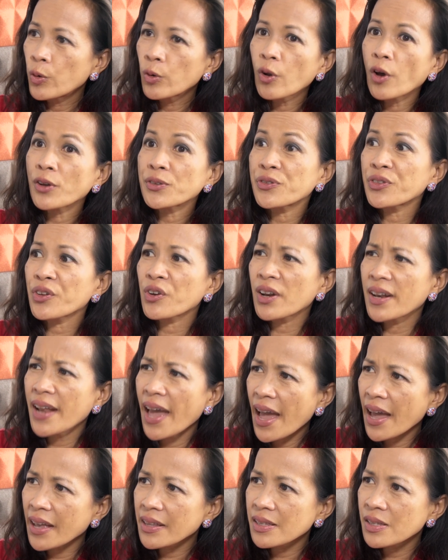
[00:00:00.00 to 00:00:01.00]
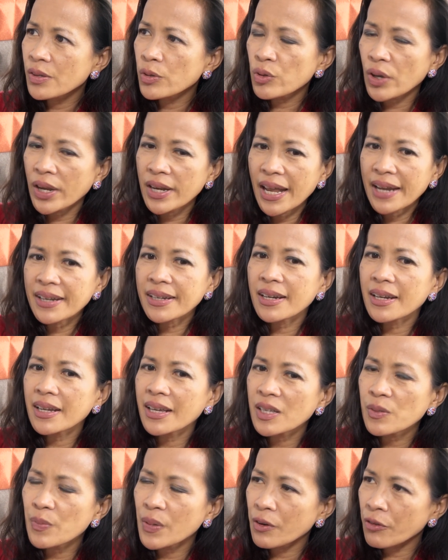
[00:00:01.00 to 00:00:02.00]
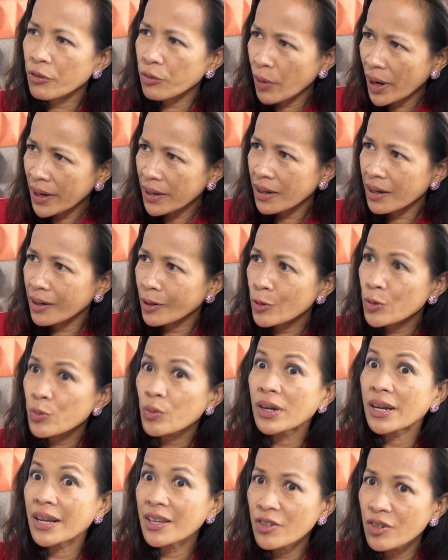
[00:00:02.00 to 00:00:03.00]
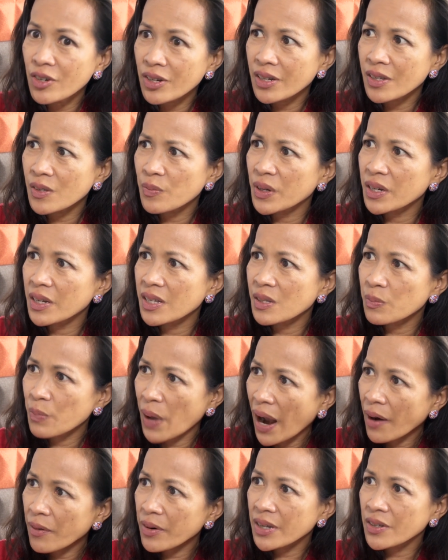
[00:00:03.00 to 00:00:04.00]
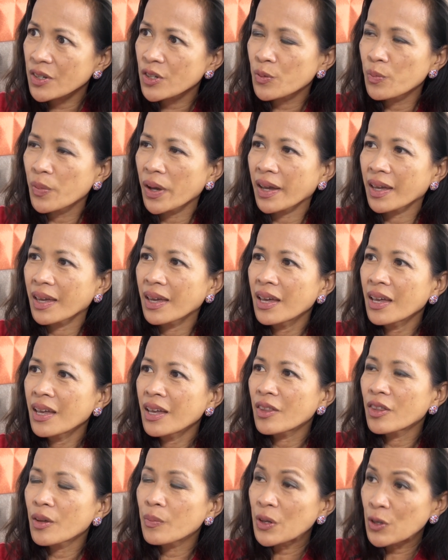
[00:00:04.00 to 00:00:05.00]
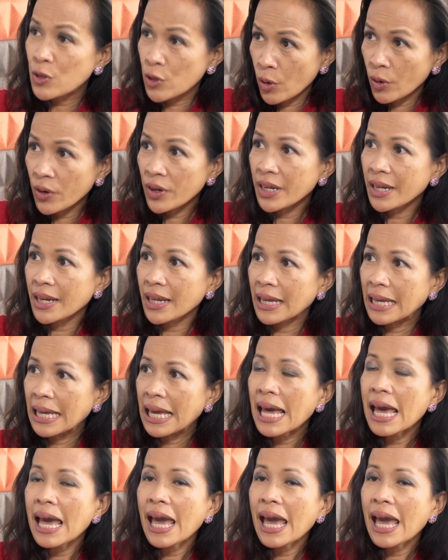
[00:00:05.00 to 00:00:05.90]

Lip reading: who lost their lands, whose identity has been threatened, whose religion has been disparaged by the majority,